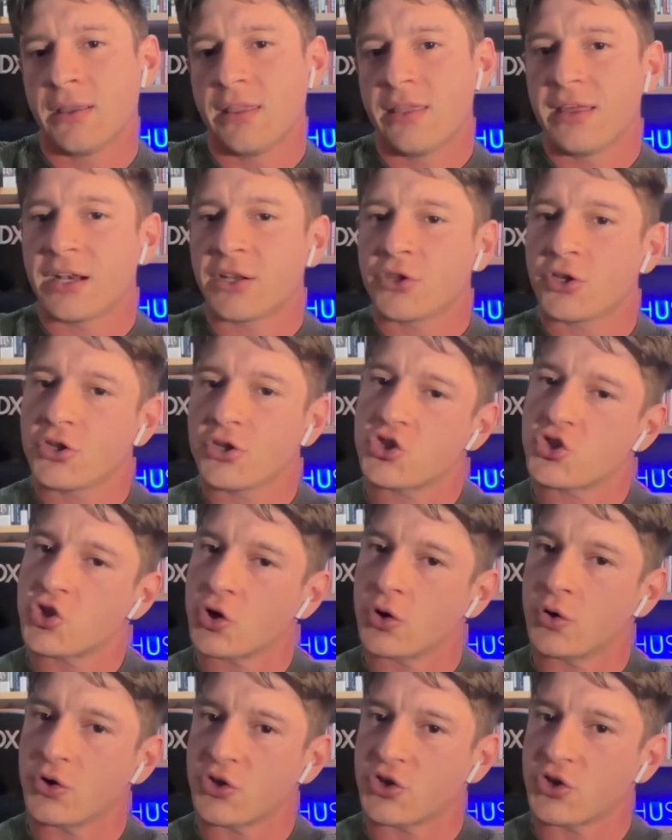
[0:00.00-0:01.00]
They're not
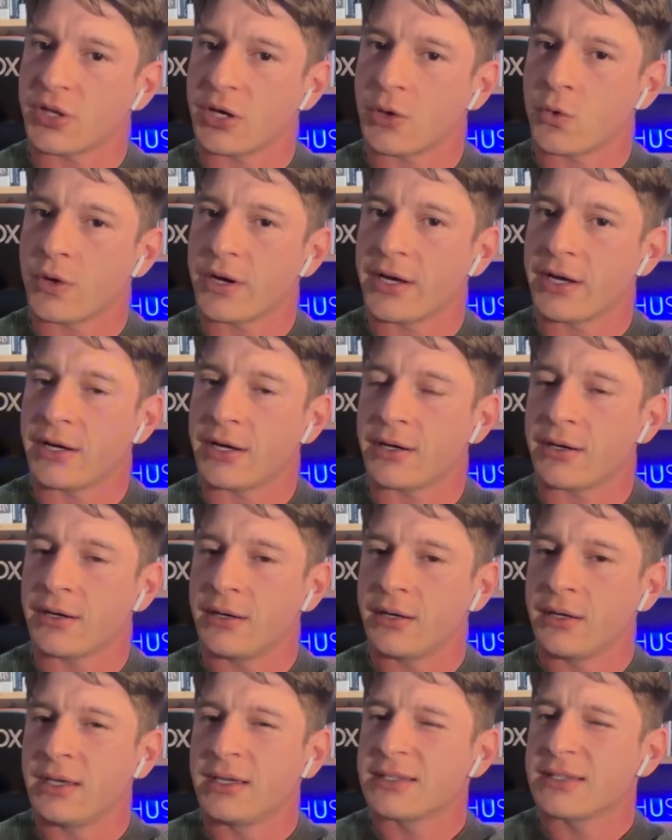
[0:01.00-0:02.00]
solution-aware.
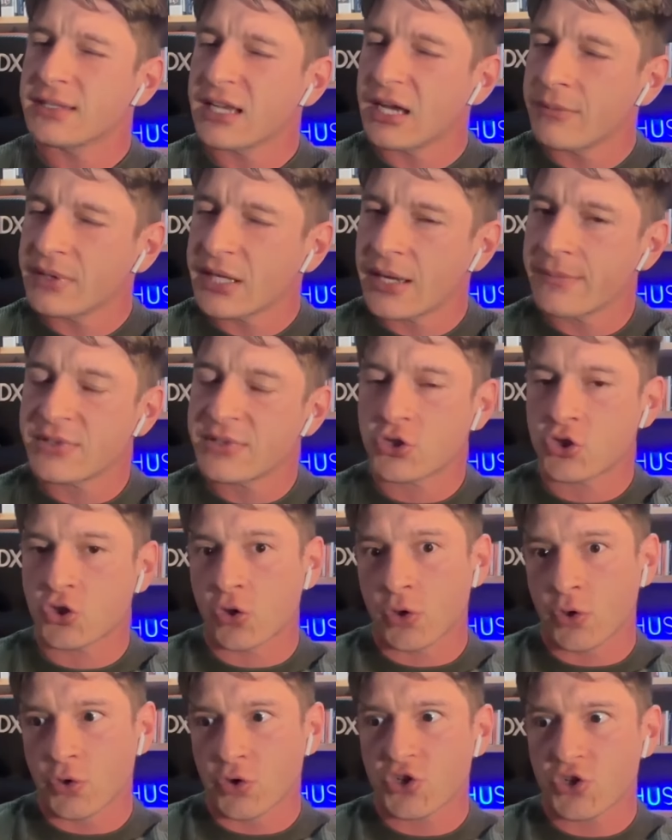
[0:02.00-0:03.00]
Sometimes
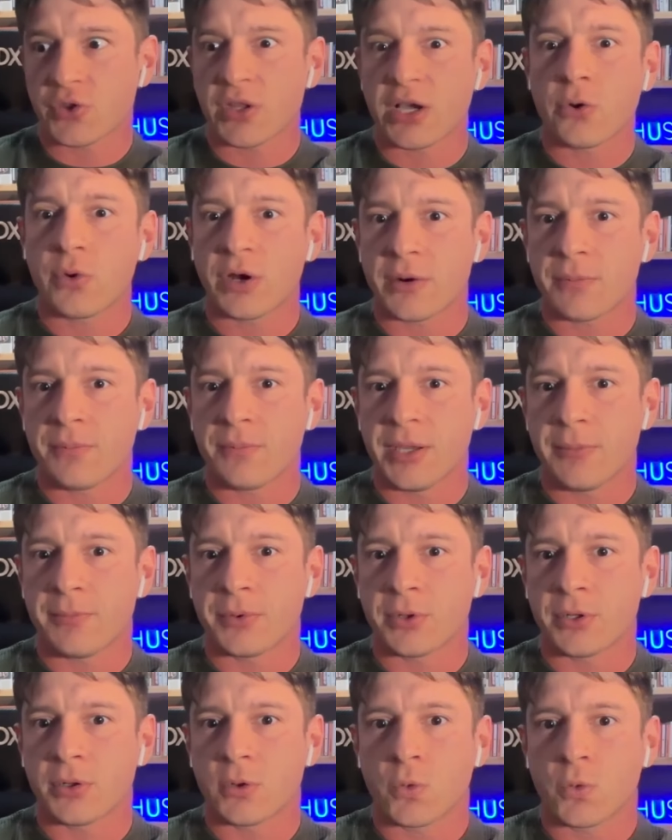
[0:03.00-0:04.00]
solution-aware
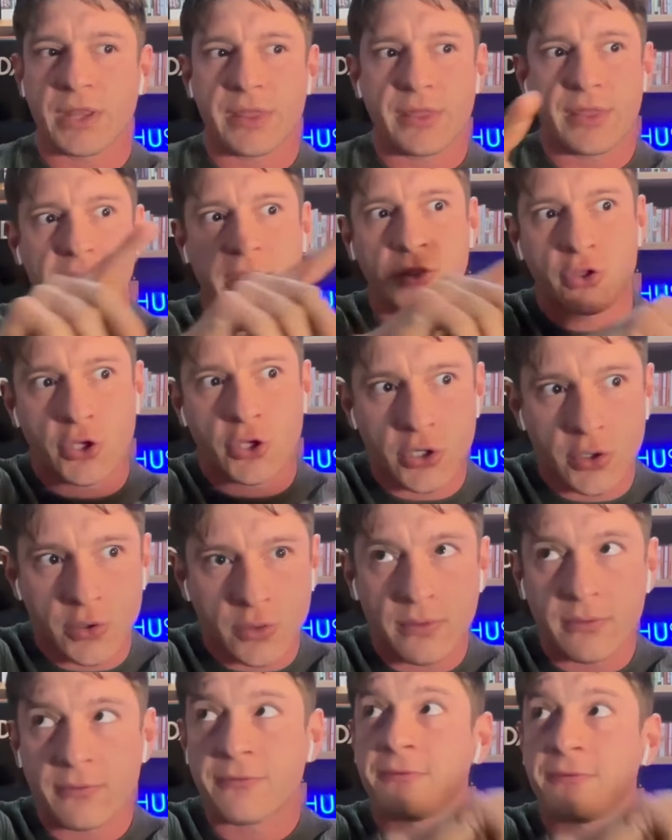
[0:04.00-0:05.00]
people, when they
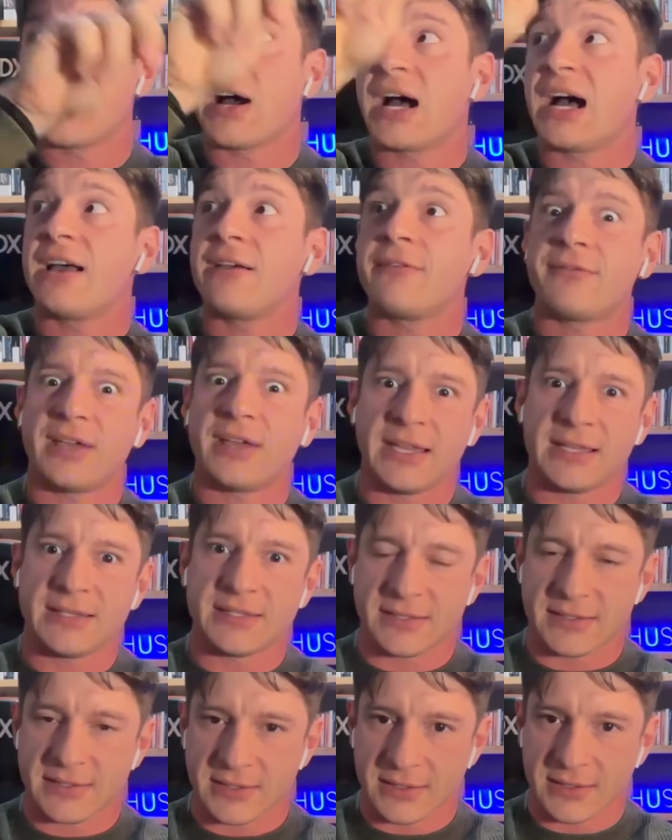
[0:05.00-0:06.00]
know 5
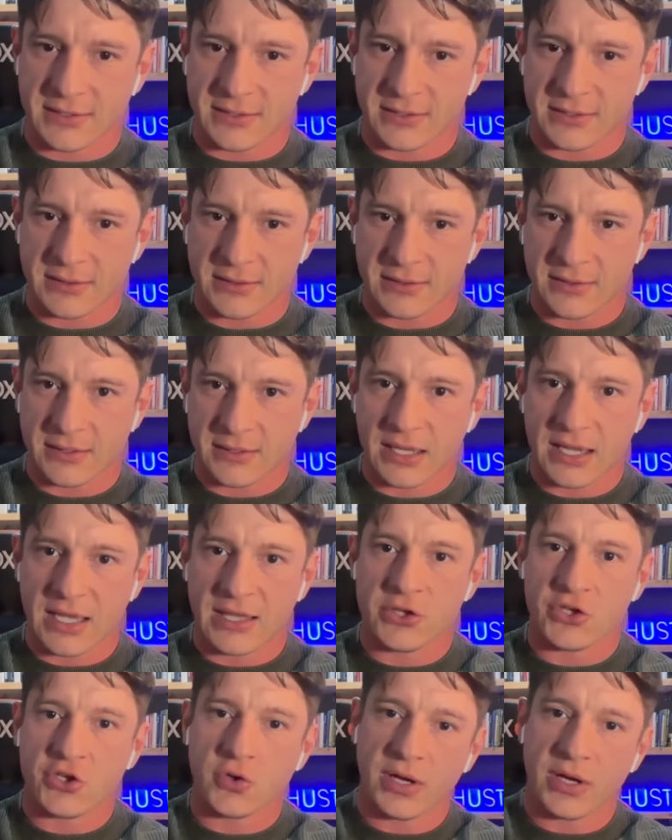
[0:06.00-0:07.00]
agencies
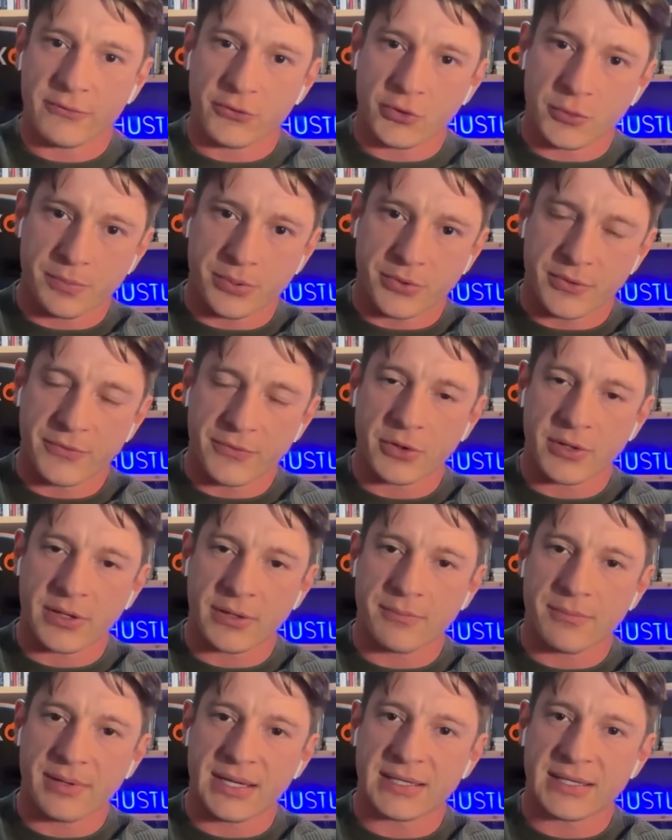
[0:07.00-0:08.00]
and you have to prove you're the
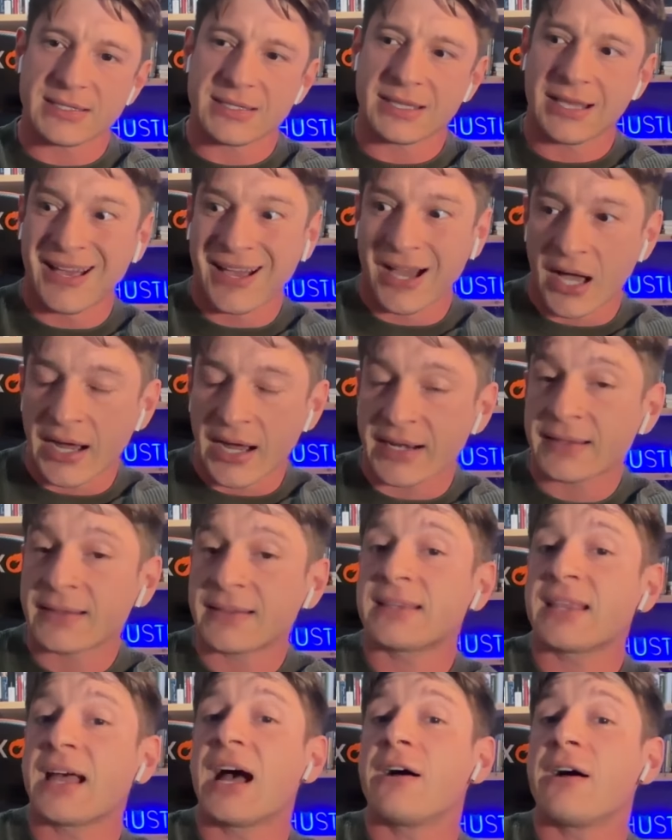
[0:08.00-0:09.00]
best, are
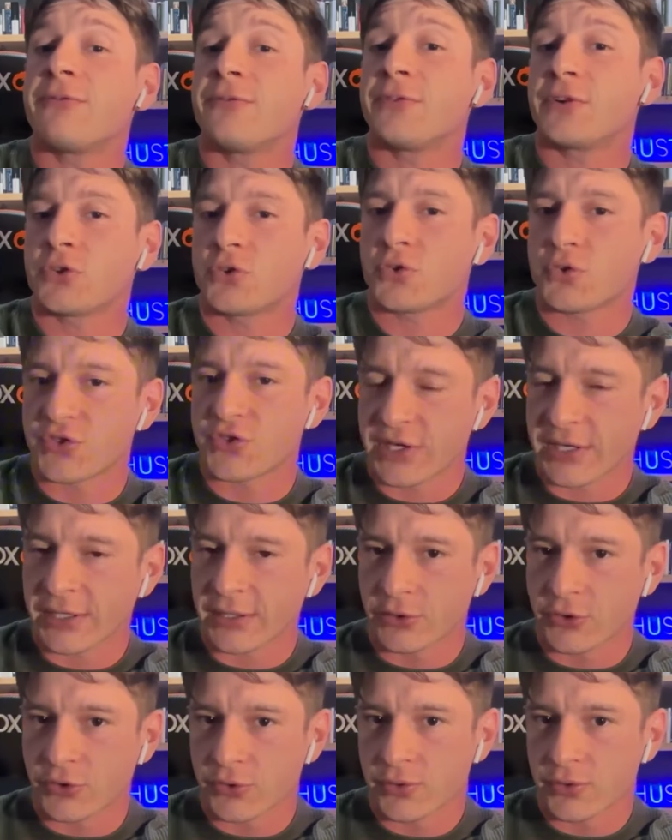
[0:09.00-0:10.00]
tougher to
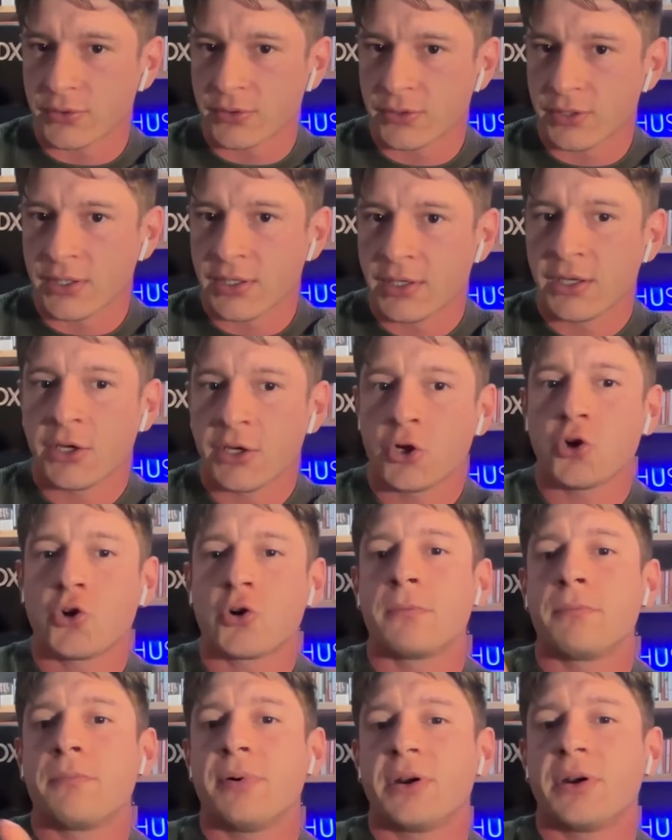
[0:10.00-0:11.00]
sell to
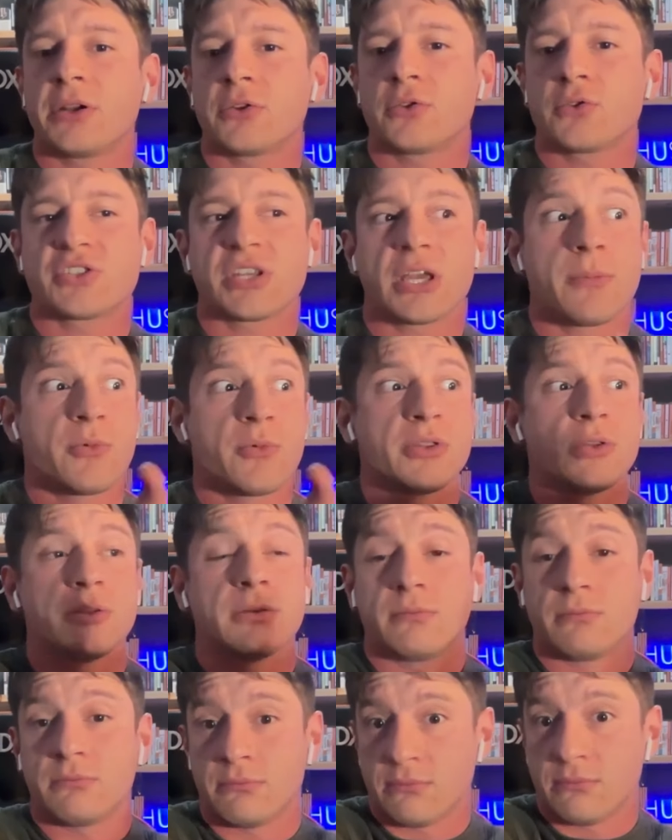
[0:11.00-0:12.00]
compared to someone,
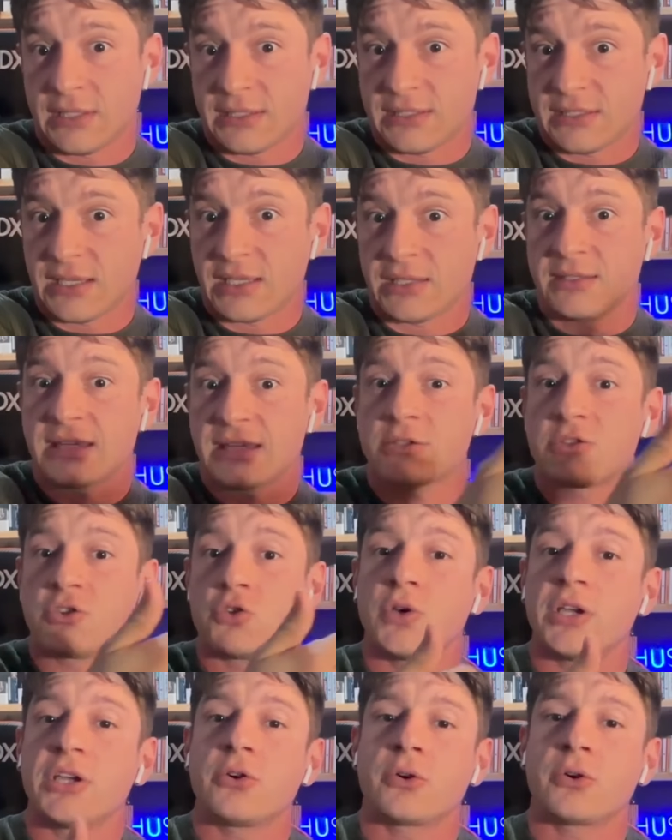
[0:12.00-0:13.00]
let's say, just
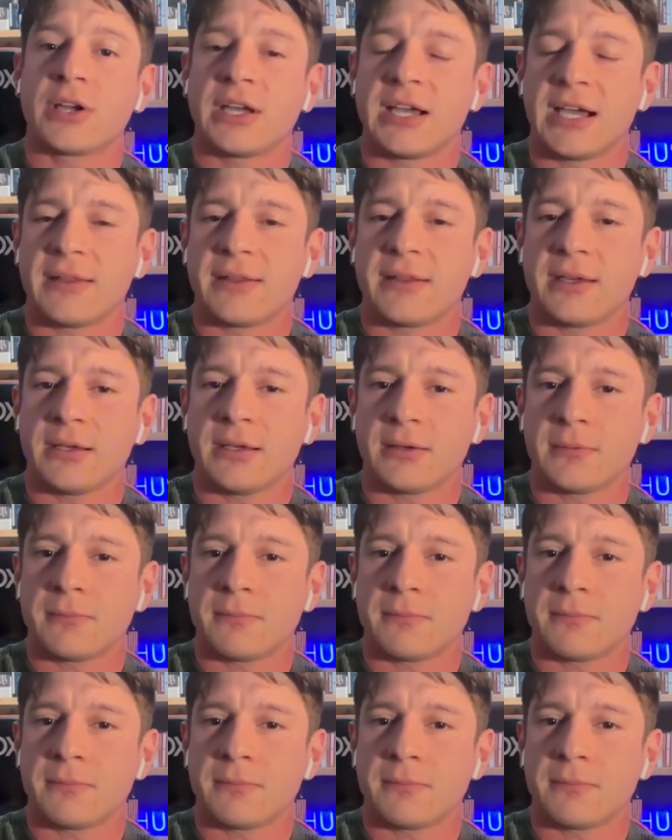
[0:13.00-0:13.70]
doing organic.